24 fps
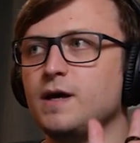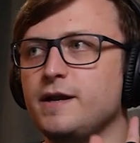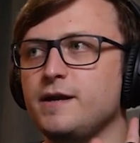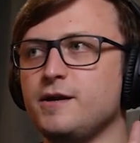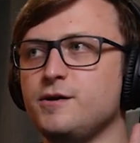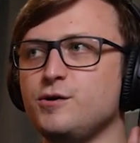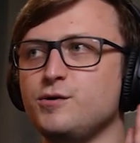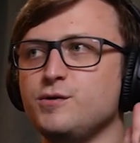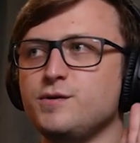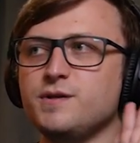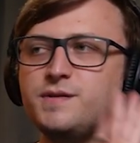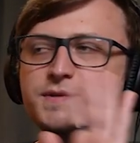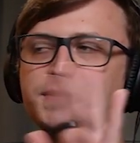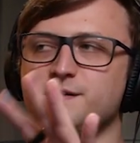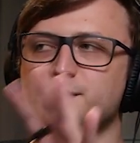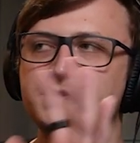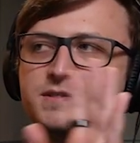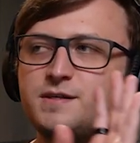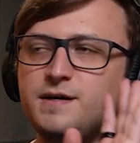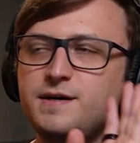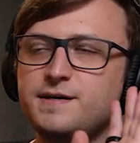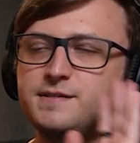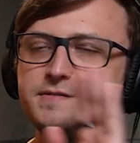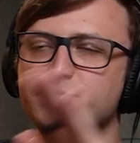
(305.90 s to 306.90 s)
and I know that these
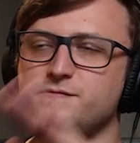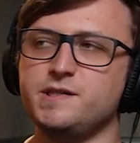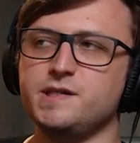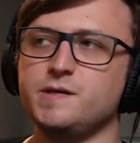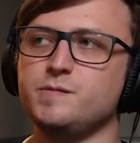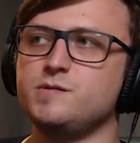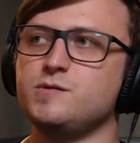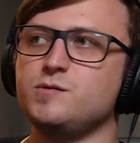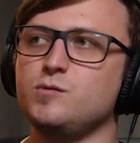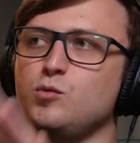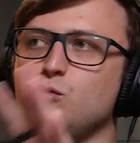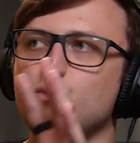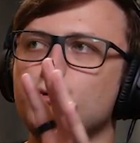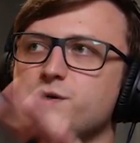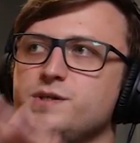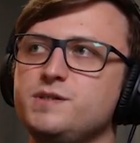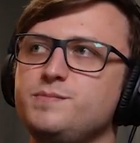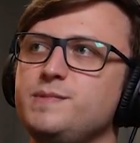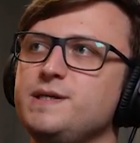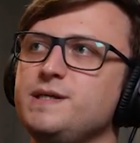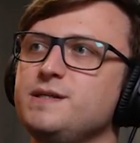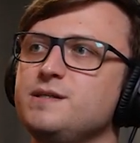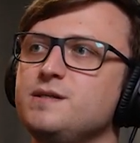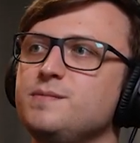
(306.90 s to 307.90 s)
kinds of tips will always
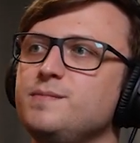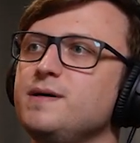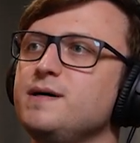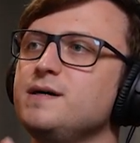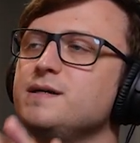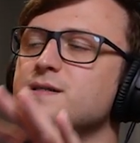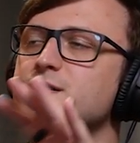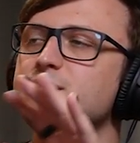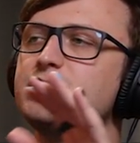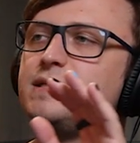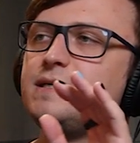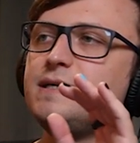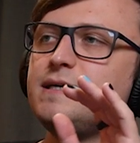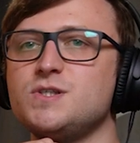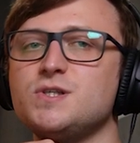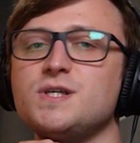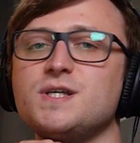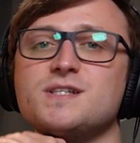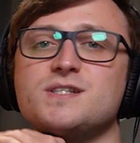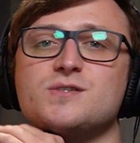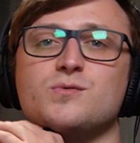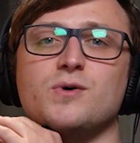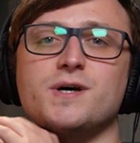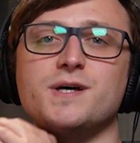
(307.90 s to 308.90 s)
be in demand. So yeah,
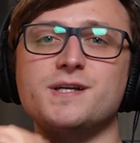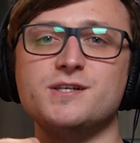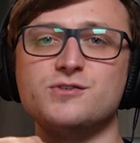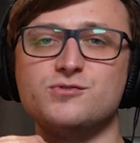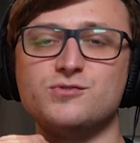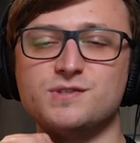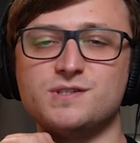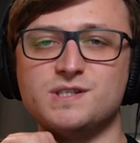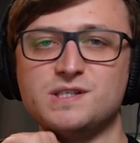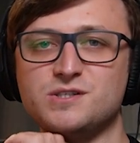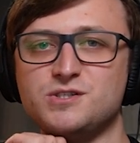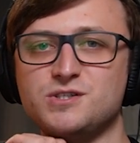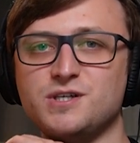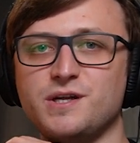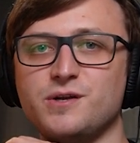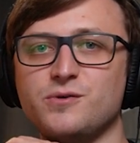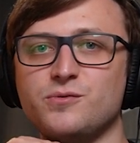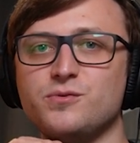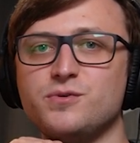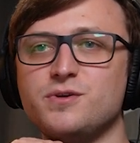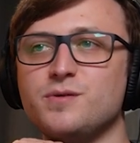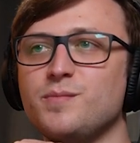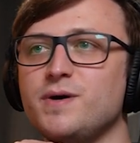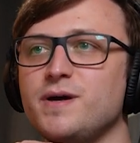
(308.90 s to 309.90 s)
it's quite an interesting
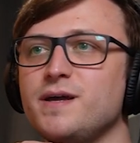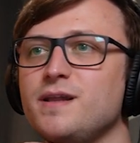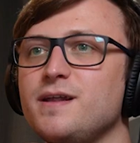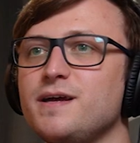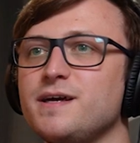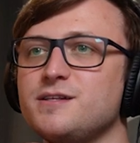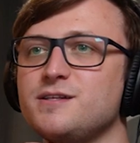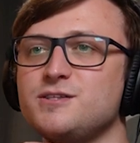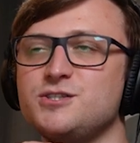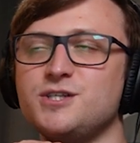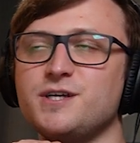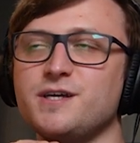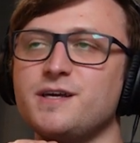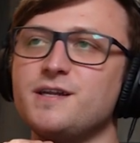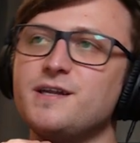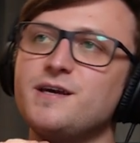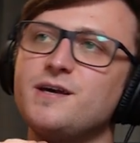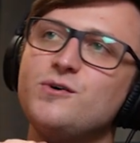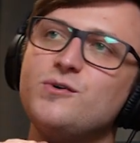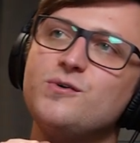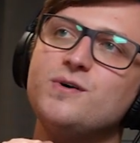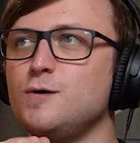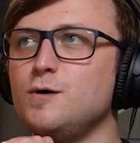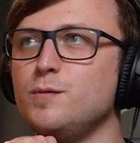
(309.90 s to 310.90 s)
channel, you might like to check it
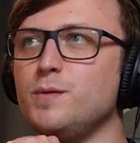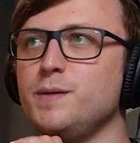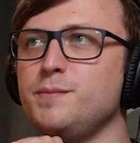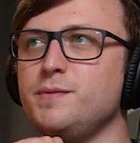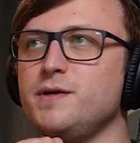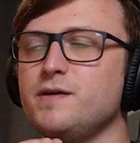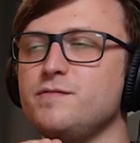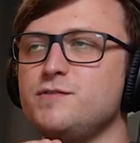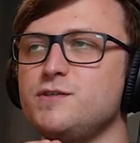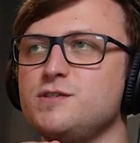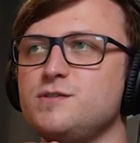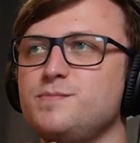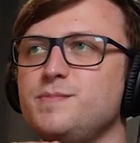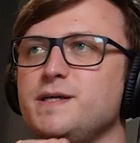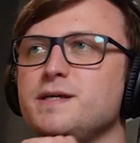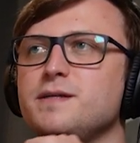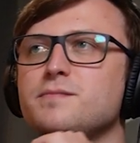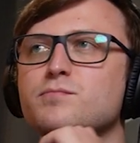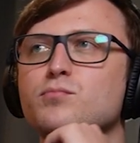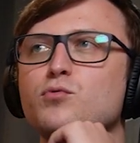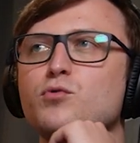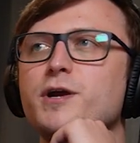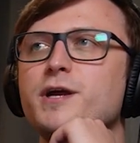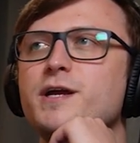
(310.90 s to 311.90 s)
out. Or maybe I've just
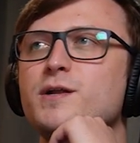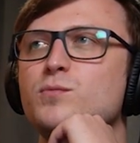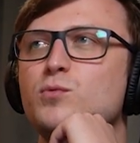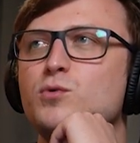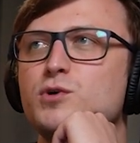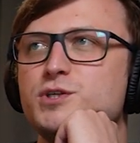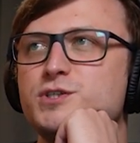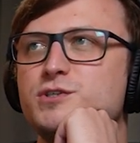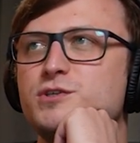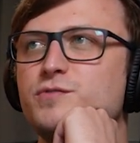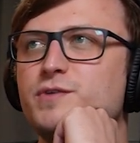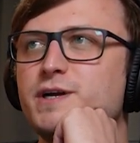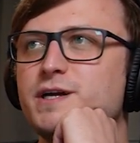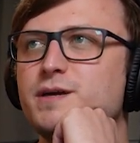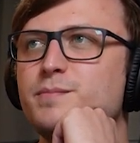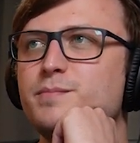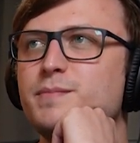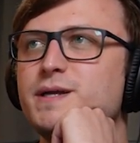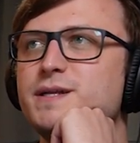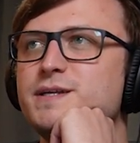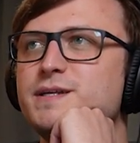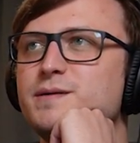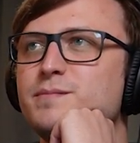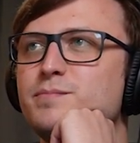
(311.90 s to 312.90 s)
been brainwashed to
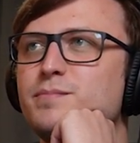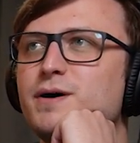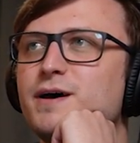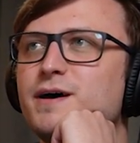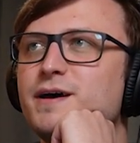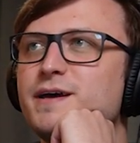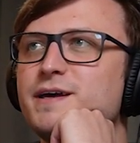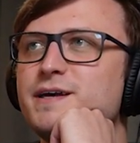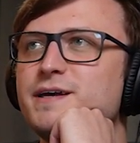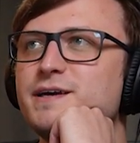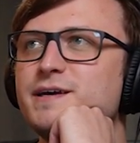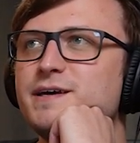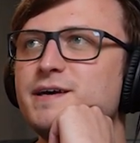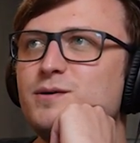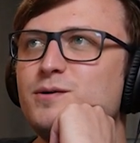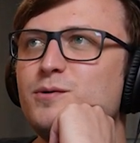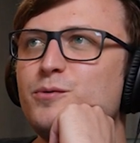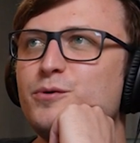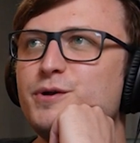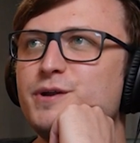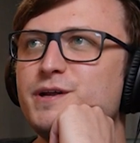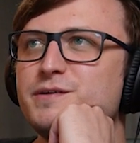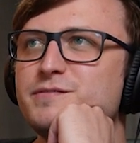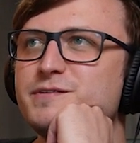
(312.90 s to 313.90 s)
recommend it by
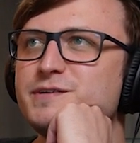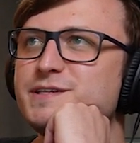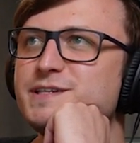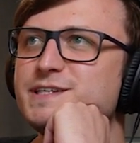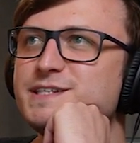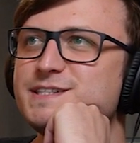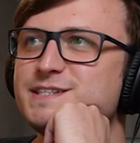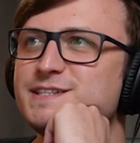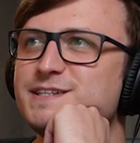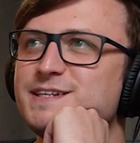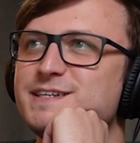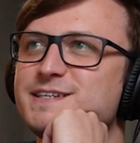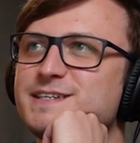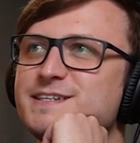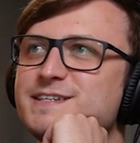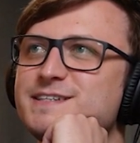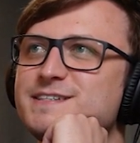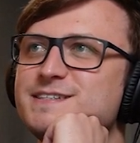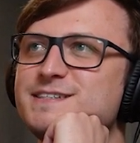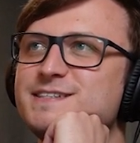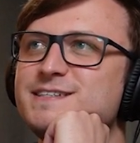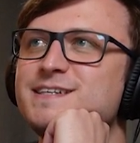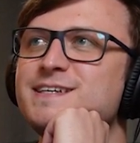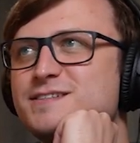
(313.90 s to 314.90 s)
whatever this thing is.